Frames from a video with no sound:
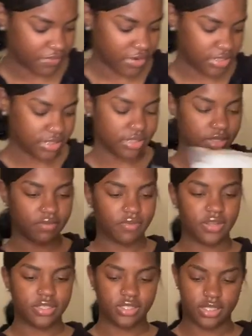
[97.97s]
first thing
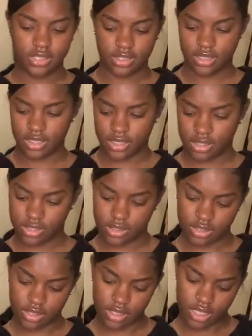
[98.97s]
first is
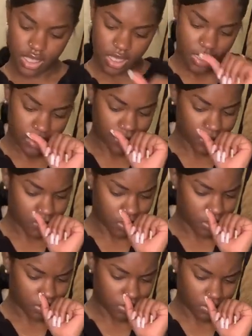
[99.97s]
these.
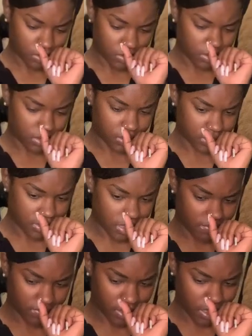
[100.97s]
They doesn't
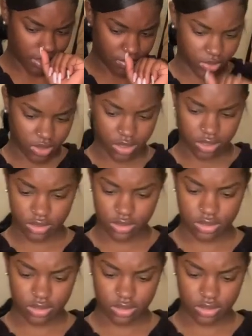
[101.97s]
have a name on it,